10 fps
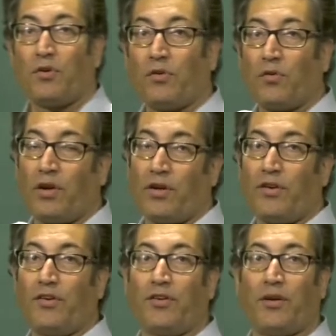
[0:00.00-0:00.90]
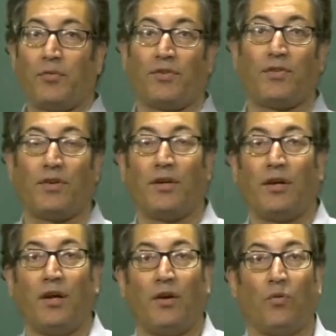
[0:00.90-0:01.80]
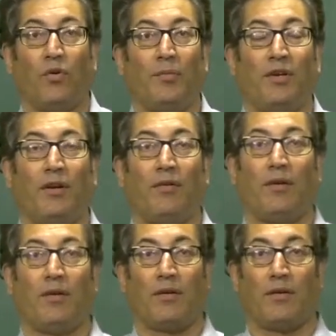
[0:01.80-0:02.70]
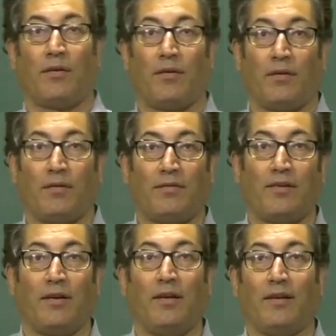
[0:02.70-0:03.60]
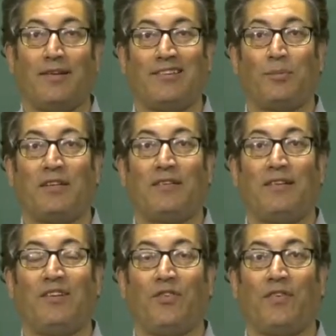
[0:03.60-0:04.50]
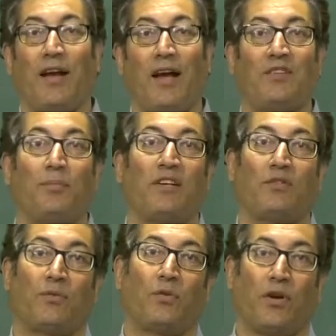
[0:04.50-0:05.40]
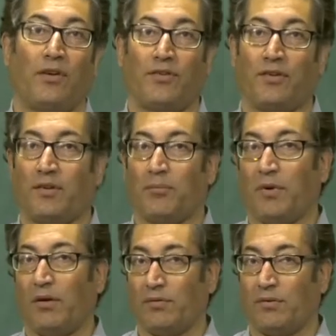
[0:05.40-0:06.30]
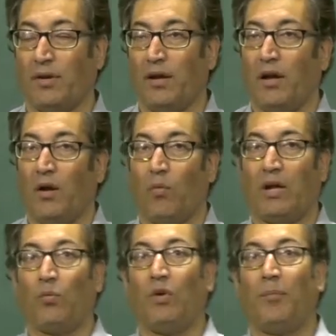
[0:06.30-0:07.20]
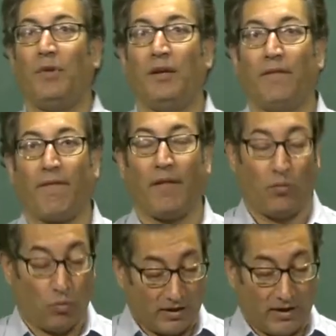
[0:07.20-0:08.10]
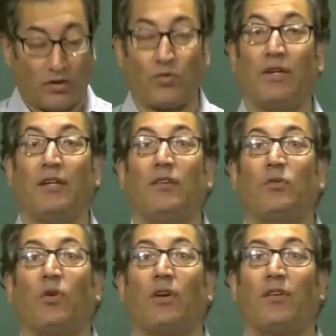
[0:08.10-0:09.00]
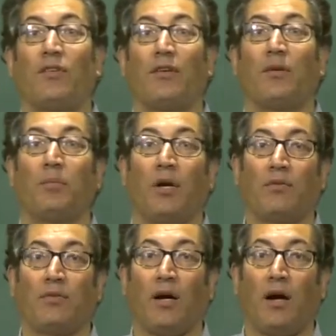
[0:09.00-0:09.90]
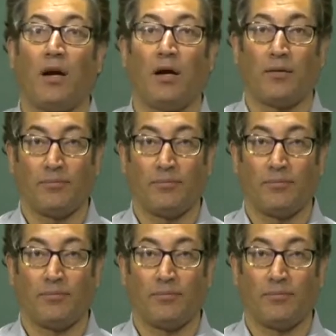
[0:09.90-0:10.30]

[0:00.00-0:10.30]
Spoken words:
on coordination chemistry, we'll be studying different aspects of coordination compounds. One will be what actually these coordination compounds are,